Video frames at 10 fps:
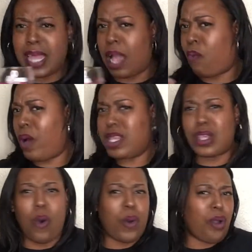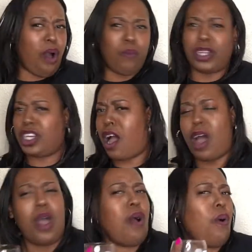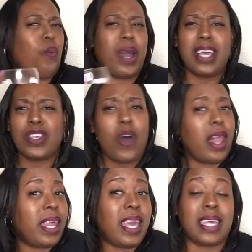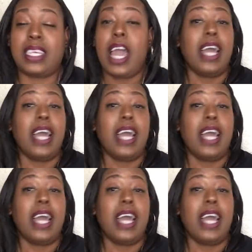Like, what is going on with y'all? What is all of this?